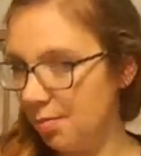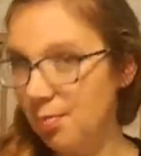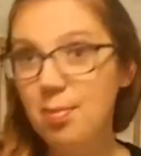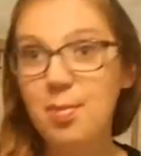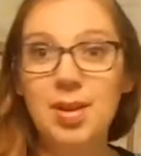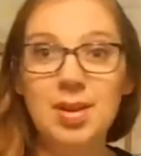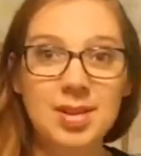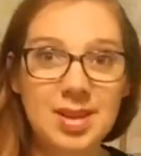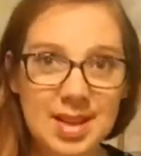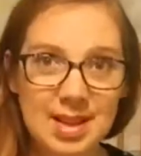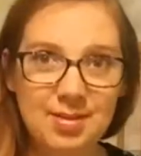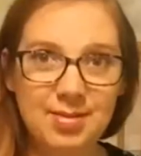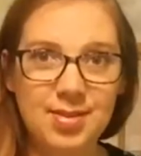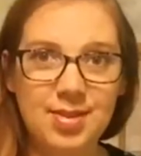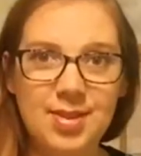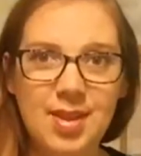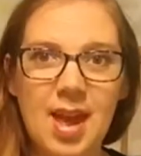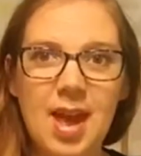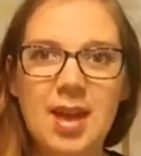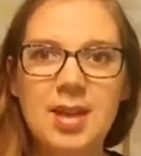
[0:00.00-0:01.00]

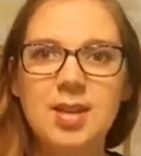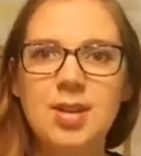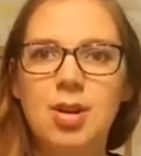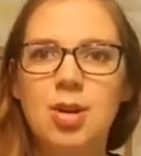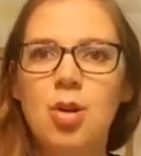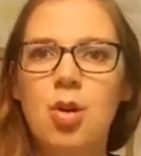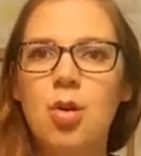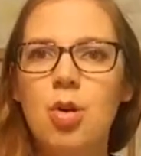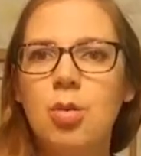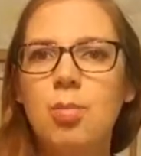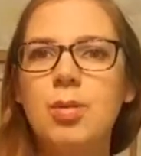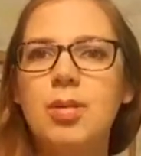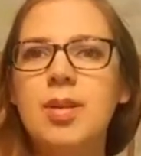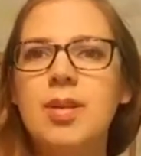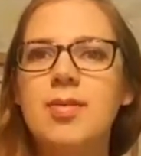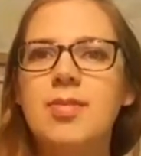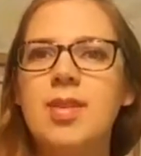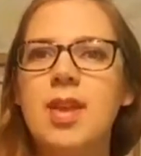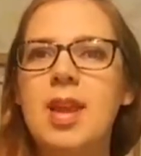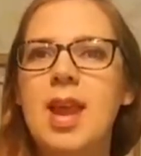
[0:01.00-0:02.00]
beliefs and your core
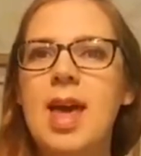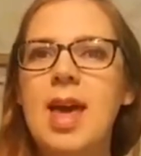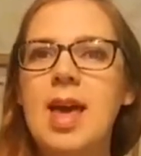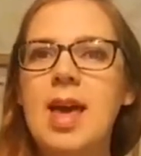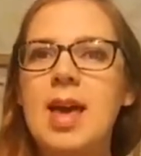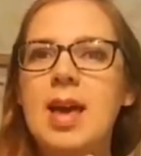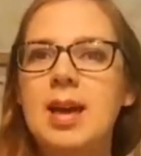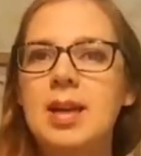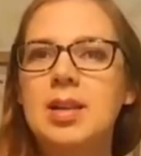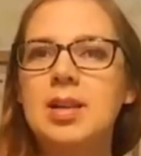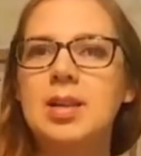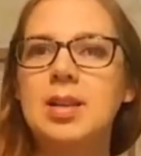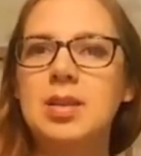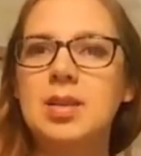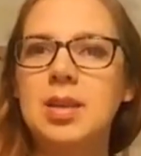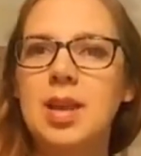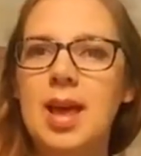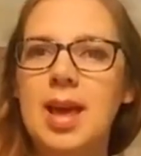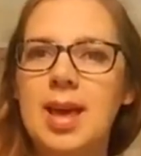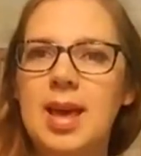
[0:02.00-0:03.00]
beliefs and
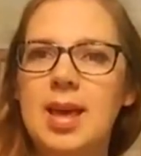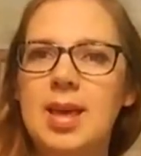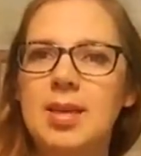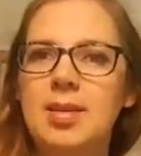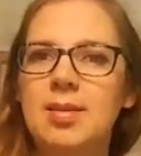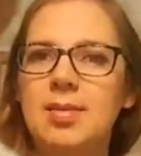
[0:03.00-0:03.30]
like